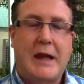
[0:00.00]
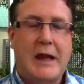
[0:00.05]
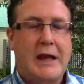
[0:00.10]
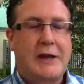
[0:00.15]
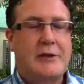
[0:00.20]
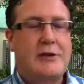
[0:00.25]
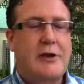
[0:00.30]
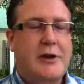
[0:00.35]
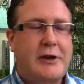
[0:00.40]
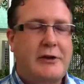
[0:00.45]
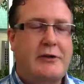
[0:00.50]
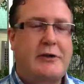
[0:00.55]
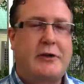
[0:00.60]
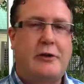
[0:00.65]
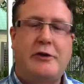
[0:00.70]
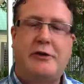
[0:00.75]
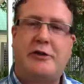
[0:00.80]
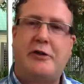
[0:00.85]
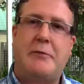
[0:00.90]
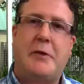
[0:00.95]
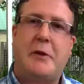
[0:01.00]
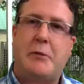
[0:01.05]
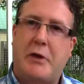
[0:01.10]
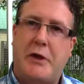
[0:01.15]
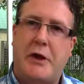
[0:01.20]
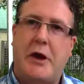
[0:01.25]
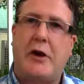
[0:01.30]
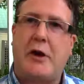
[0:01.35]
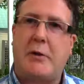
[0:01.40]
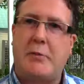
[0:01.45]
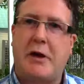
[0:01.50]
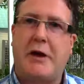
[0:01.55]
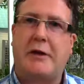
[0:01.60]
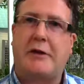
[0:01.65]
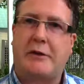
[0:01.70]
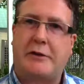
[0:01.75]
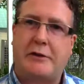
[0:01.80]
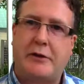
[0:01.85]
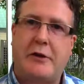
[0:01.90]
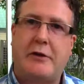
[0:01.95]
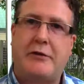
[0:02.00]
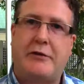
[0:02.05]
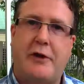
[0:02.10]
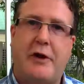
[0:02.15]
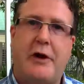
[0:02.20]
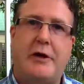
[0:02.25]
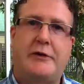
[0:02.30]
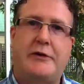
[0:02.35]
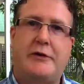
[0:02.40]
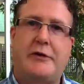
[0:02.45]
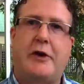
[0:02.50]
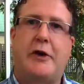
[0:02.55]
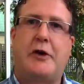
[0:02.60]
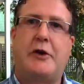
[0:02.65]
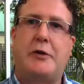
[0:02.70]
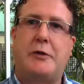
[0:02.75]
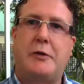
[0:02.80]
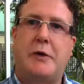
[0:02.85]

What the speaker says: It's not exclusive, but we're the only bank that's certified. So,